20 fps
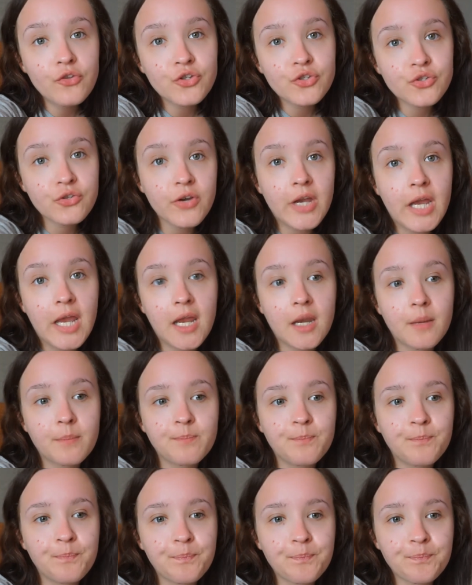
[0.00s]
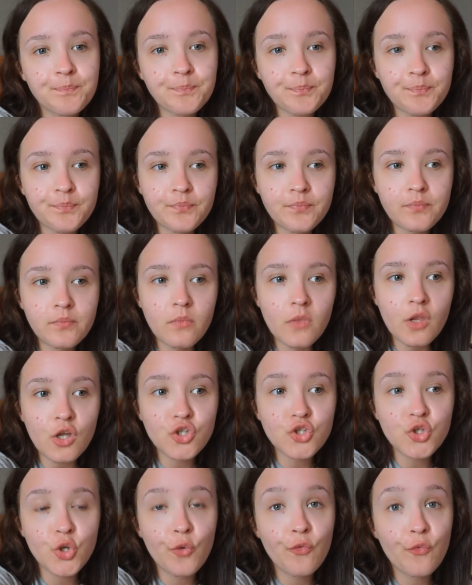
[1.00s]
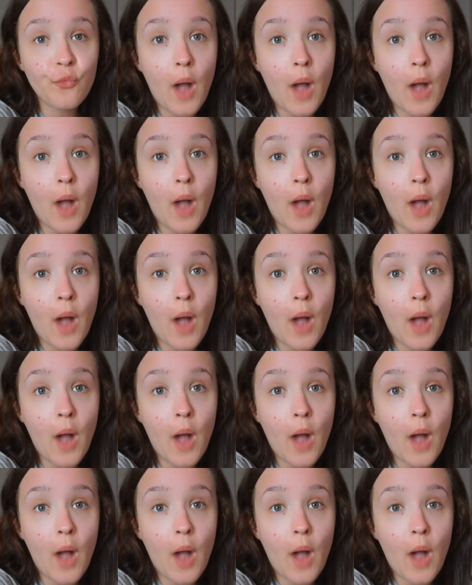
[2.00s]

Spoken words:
the screen sort of